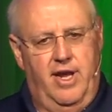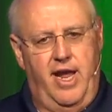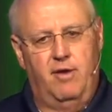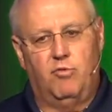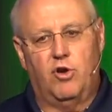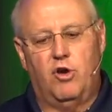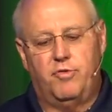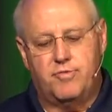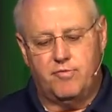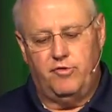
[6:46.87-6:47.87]
And we'll go
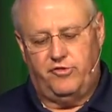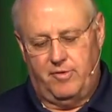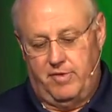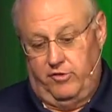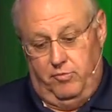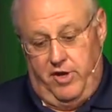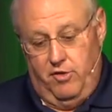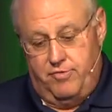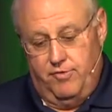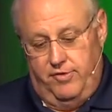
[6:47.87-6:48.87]
through some of those. We go
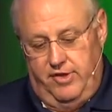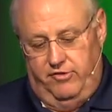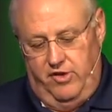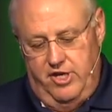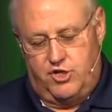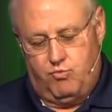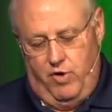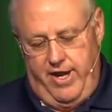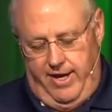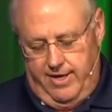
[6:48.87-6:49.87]
through these each
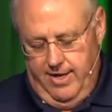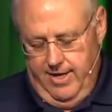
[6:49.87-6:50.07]
week.